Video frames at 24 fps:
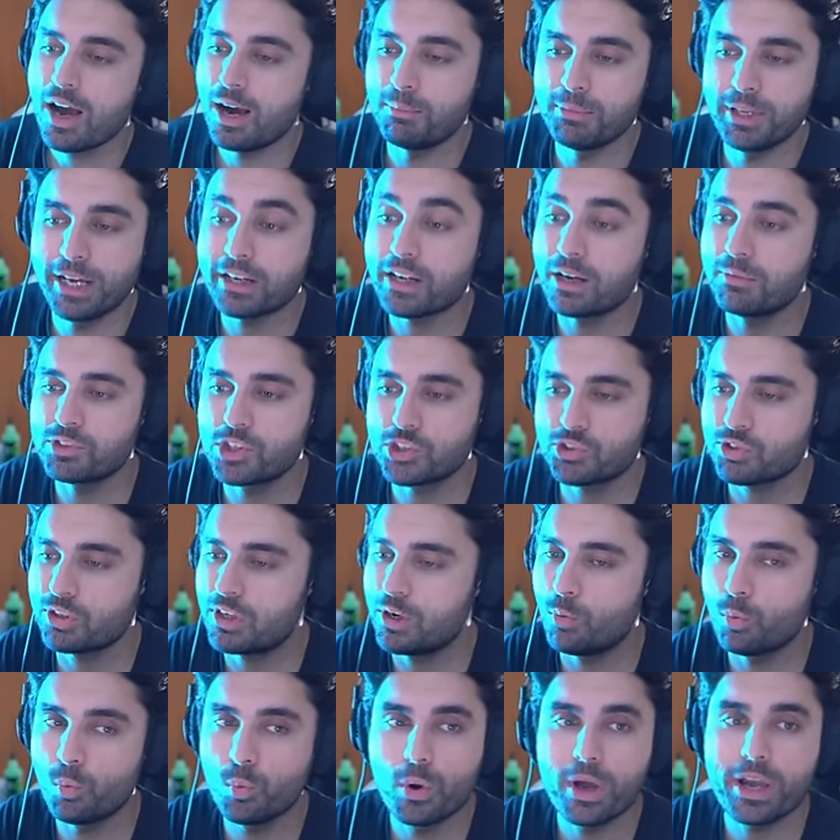I'm like, I'm just
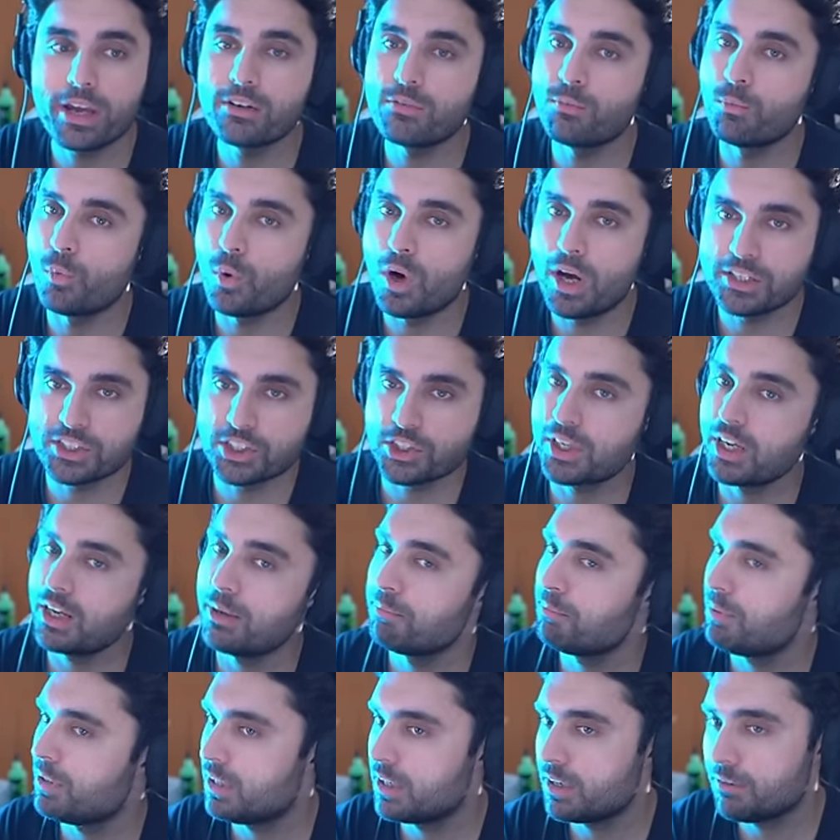gonna wait, watch
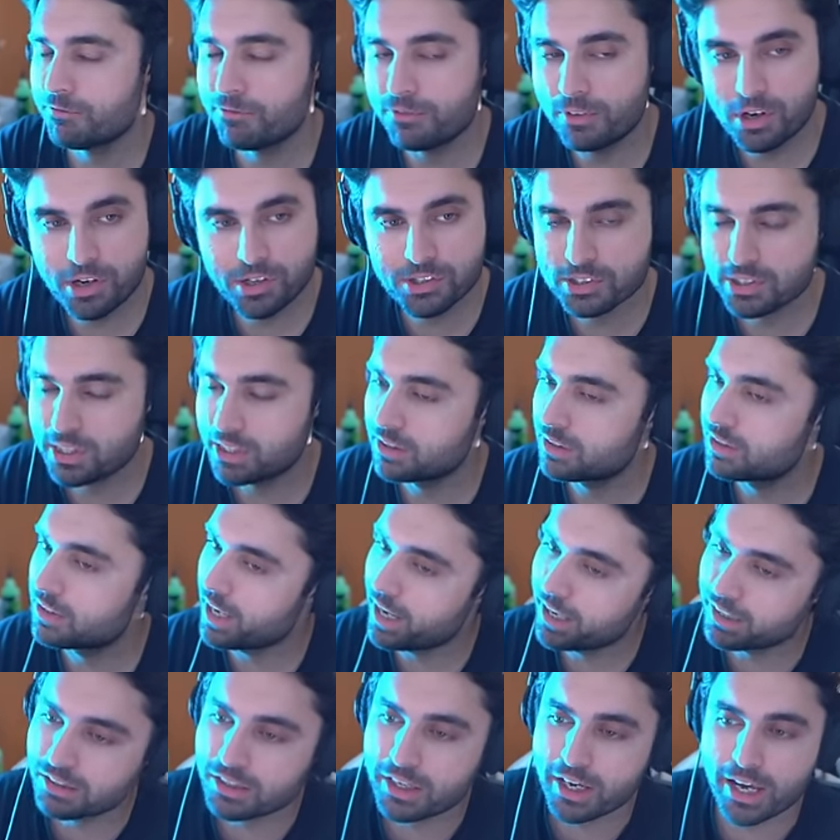gameplay first, and
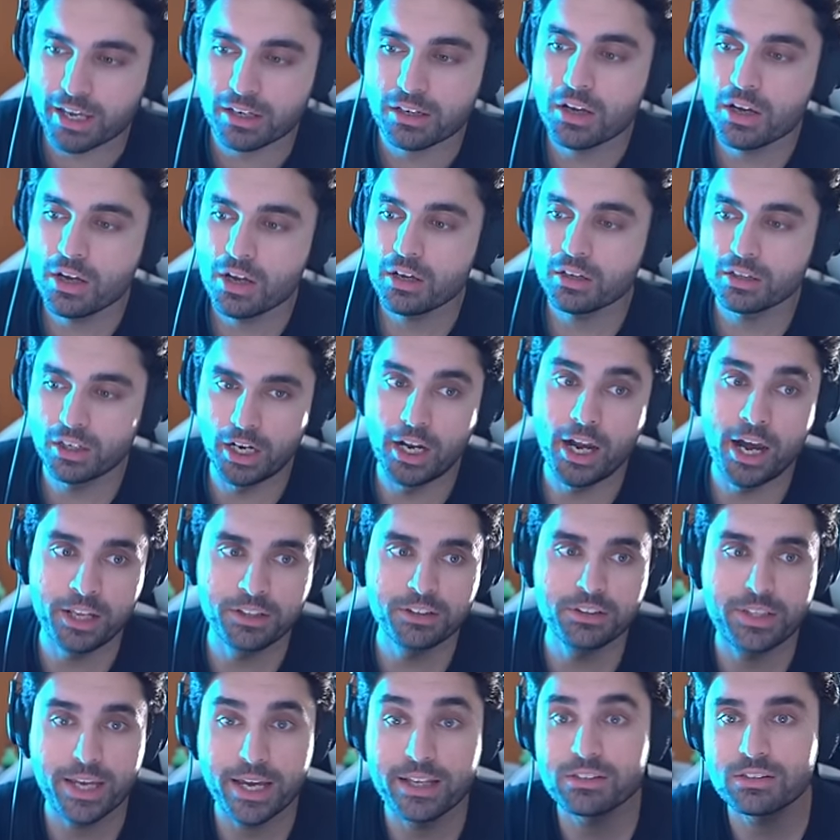then get uh,
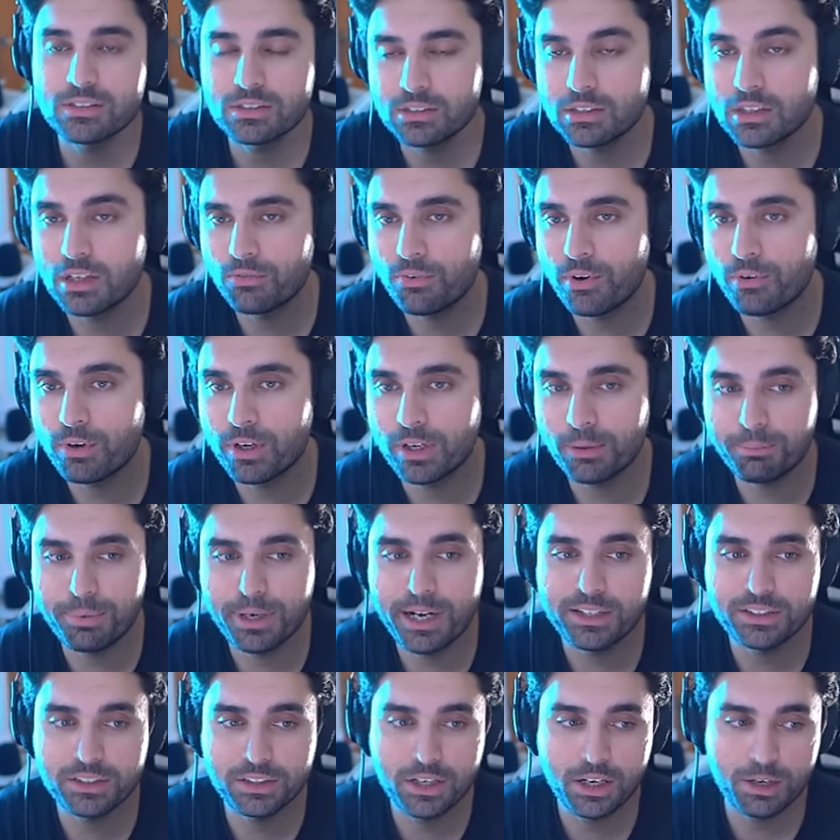and then see if I want to
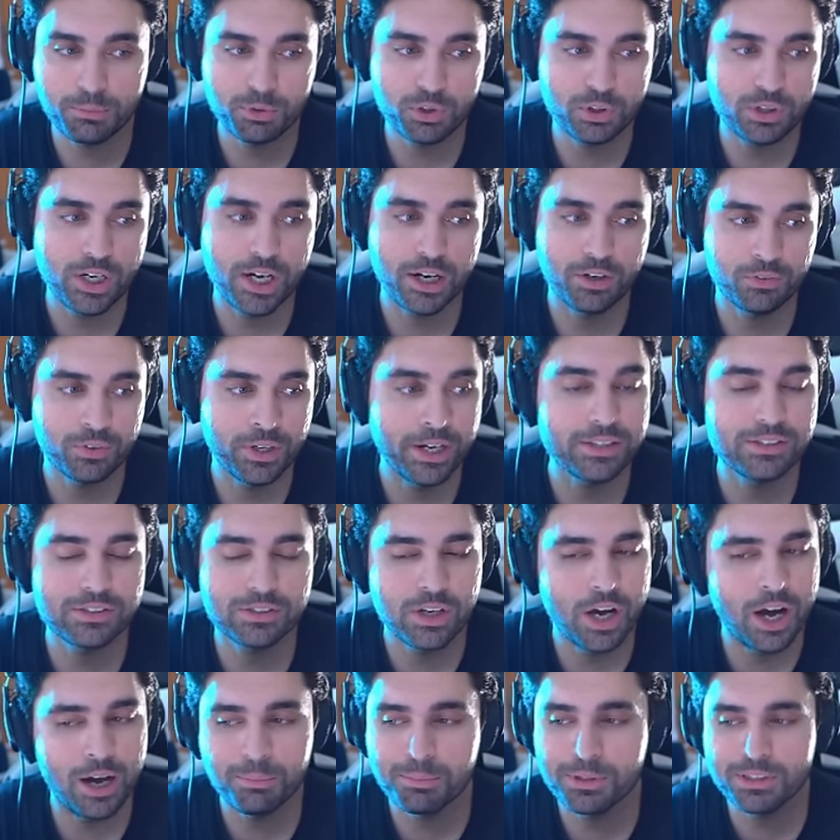buy the game or not, right?
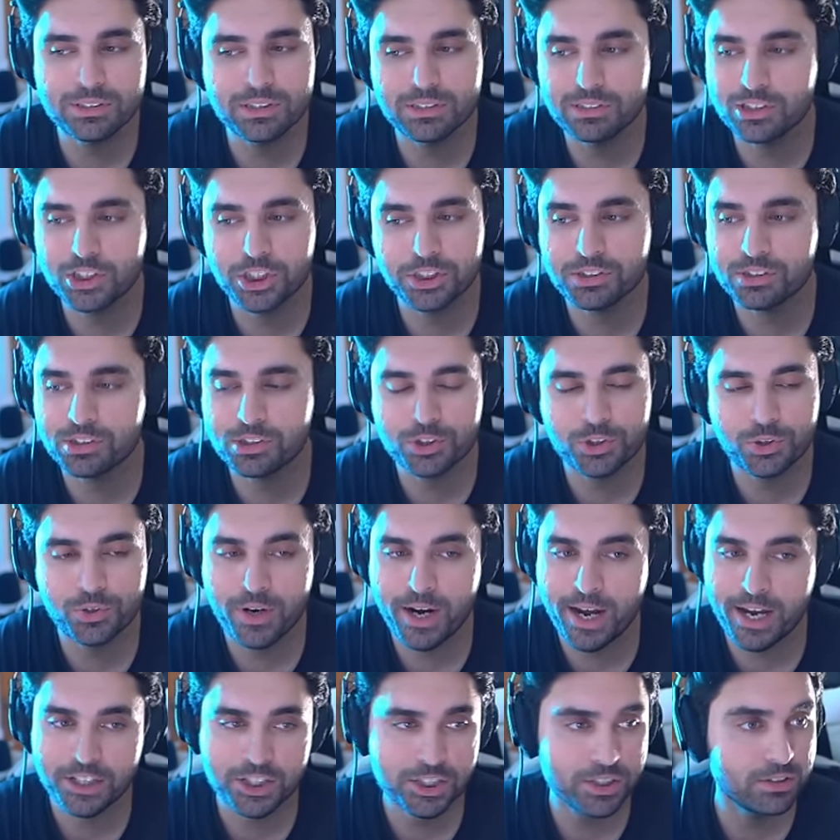Zombies is just
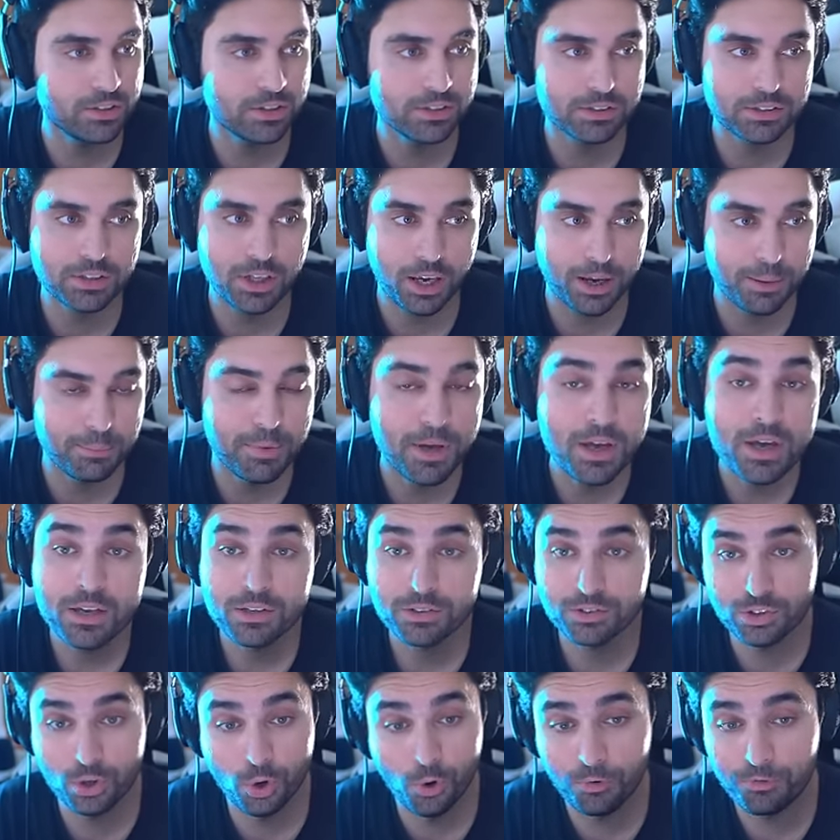trash in this game
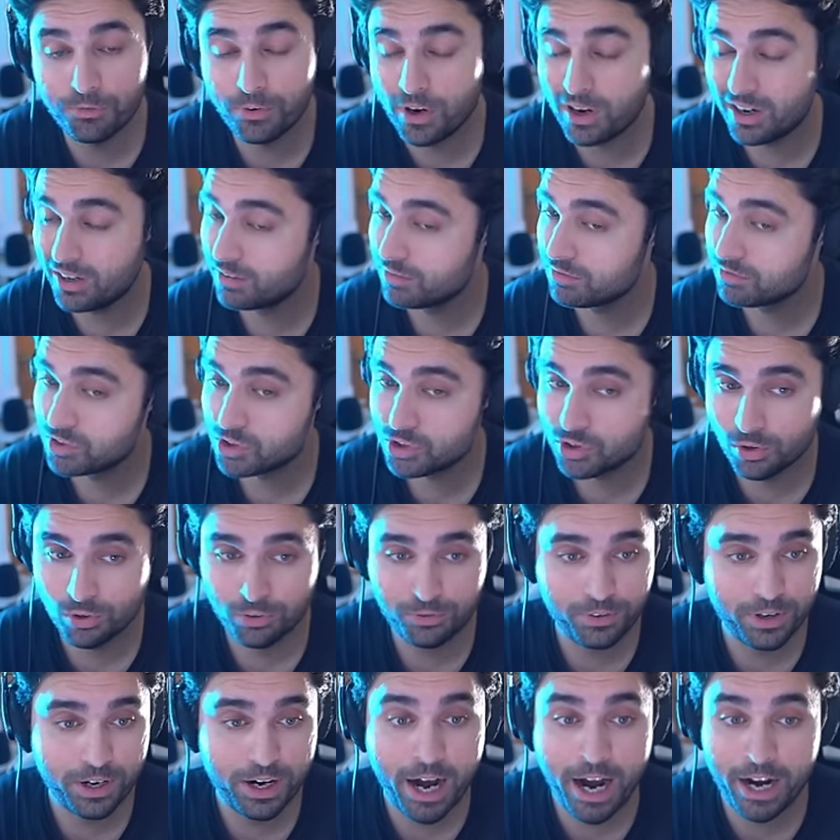so far,
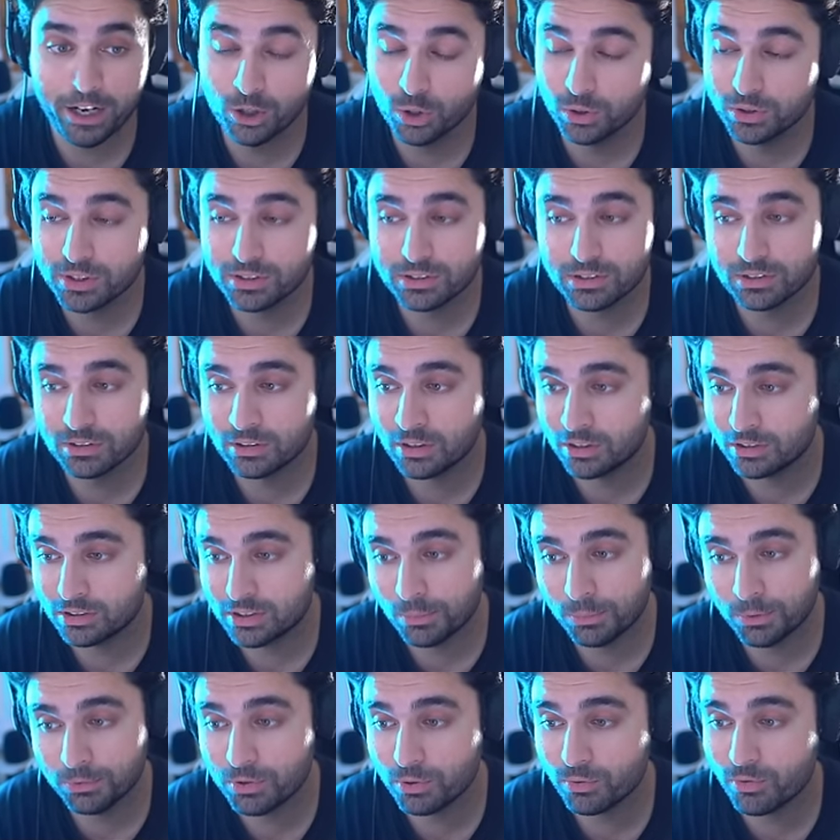so far. I know this is, uh,
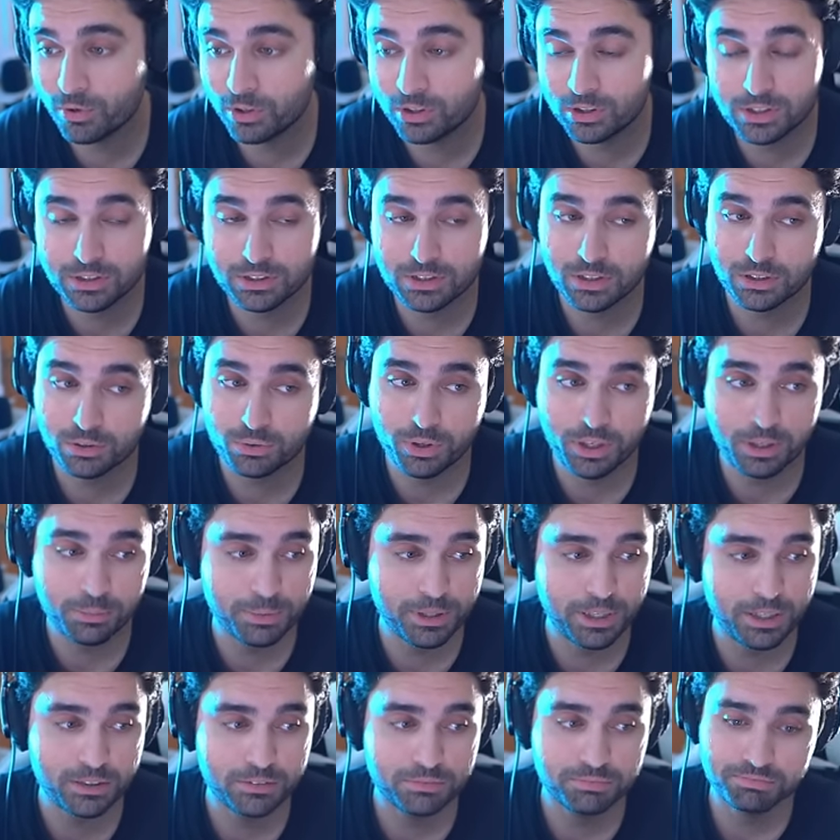some of you would disagree,
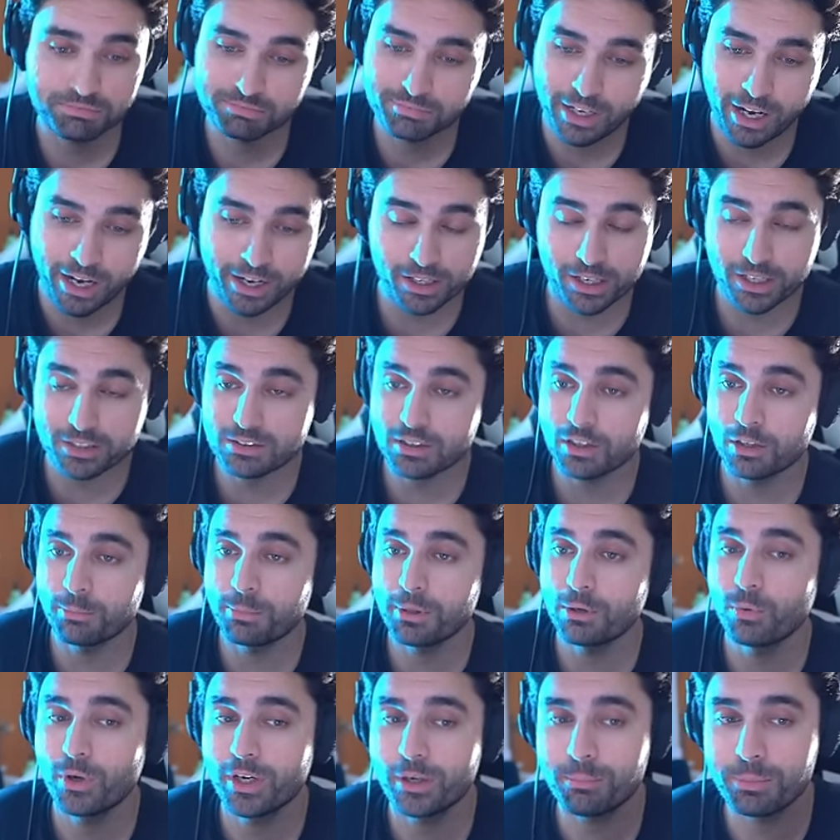but I guess it'll
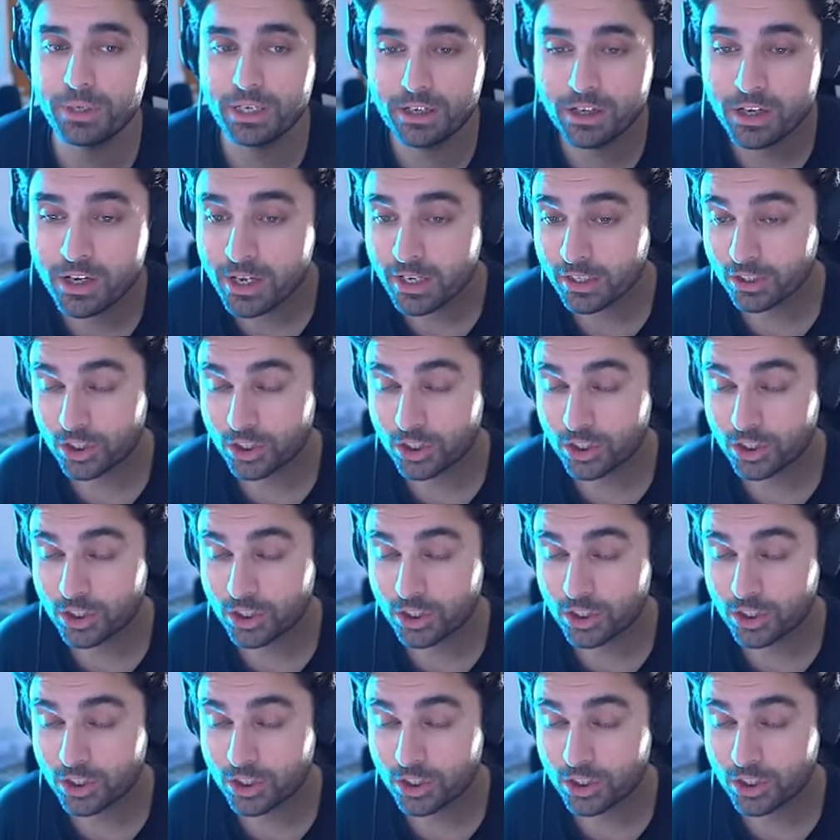be what it be.